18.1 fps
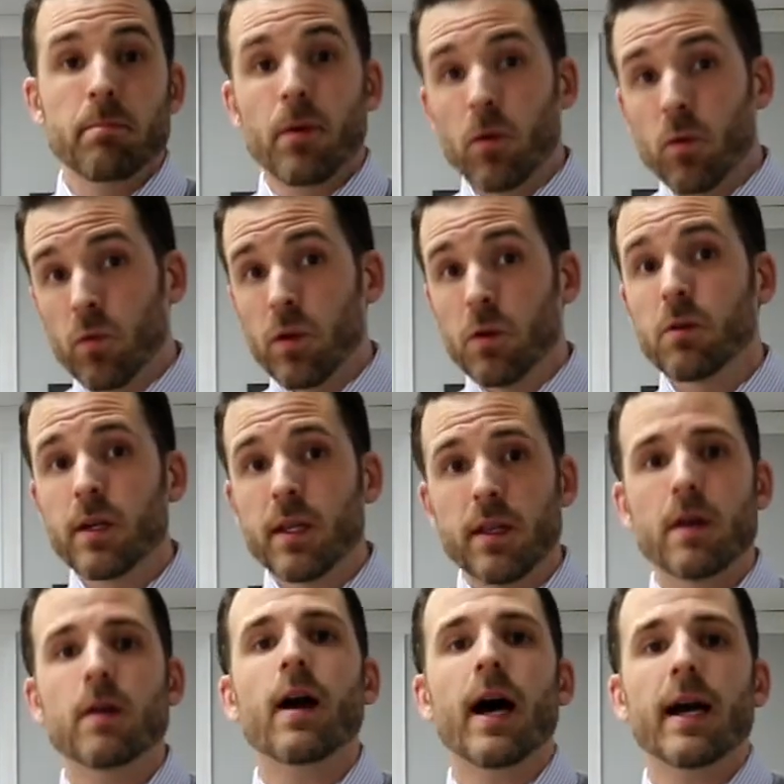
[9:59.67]
But really,
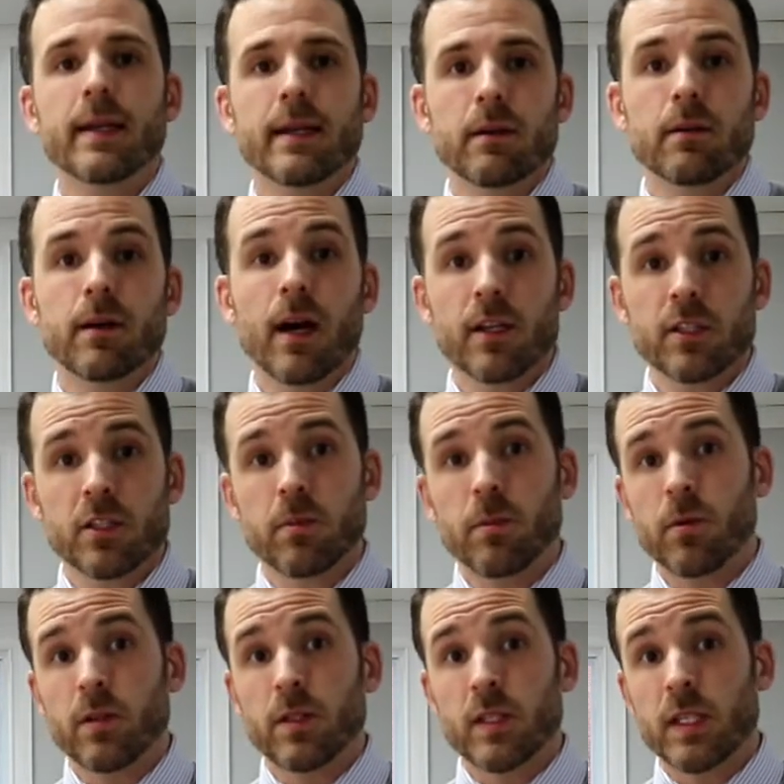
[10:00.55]
their ideal
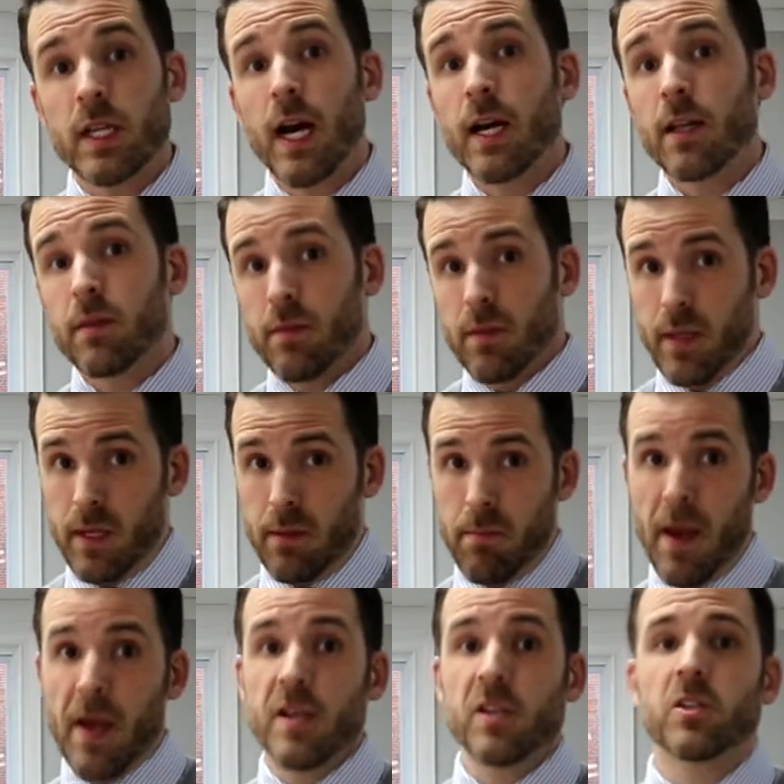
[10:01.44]
customer is not the
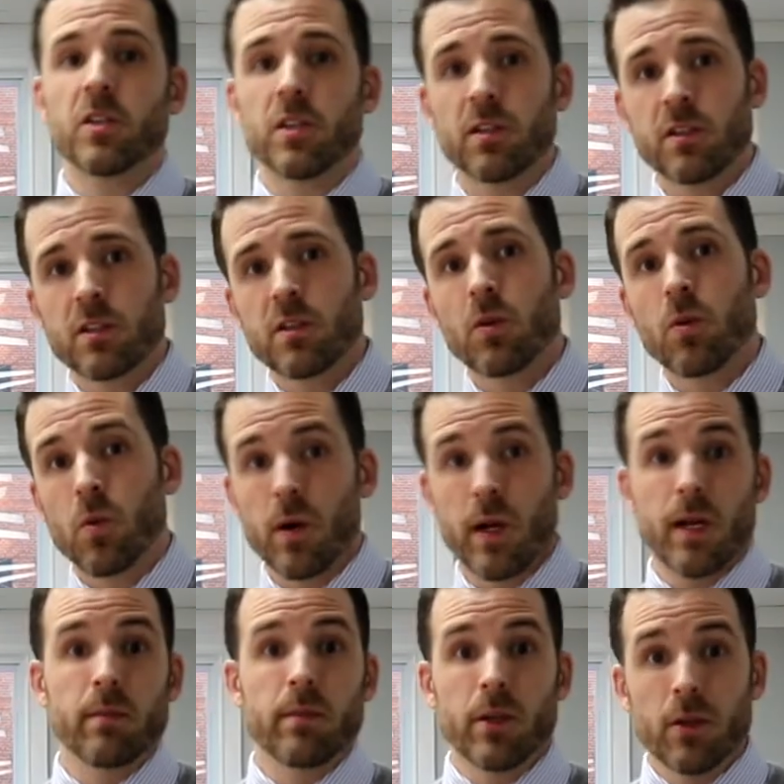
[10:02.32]
patients who are going to be